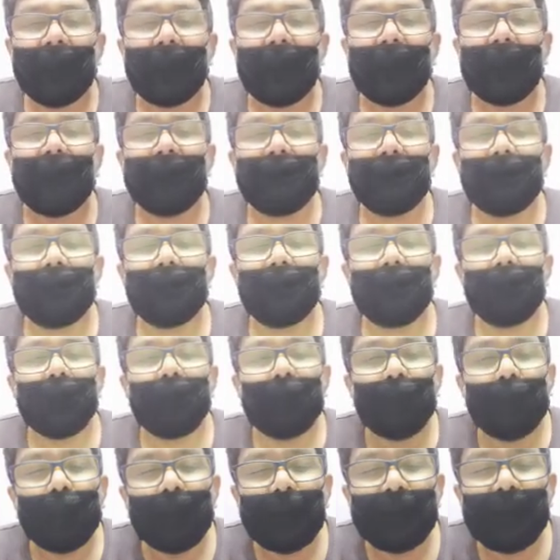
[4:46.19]
and
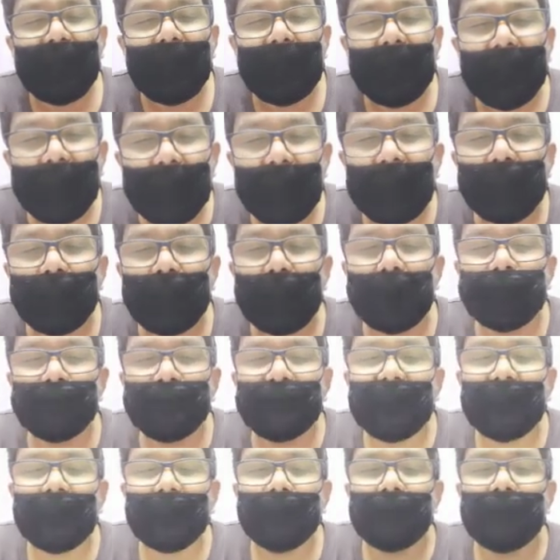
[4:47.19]
with the help
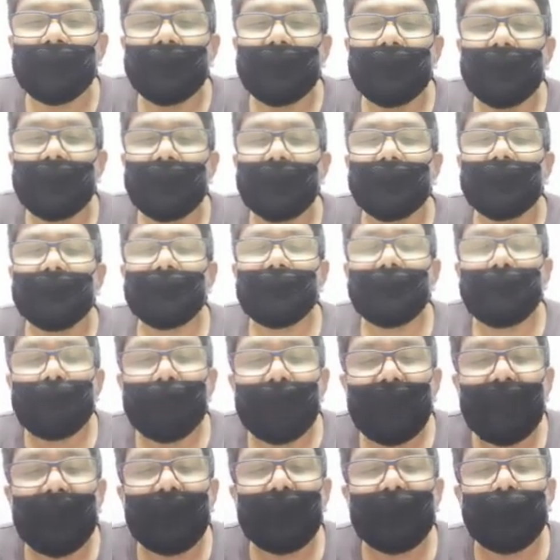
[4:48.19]
of them, the
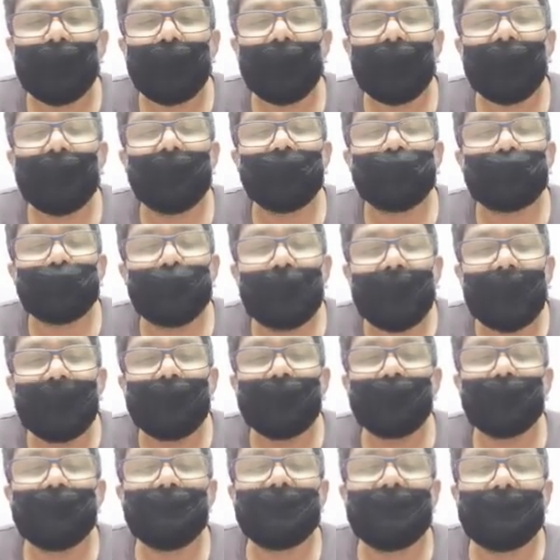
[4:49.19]
man will try
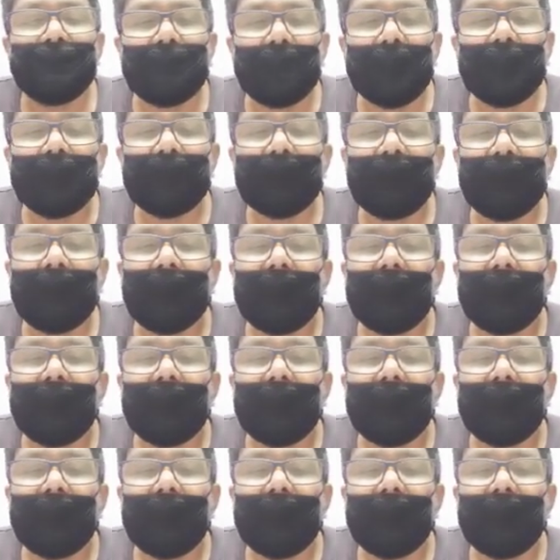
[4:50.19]
to develop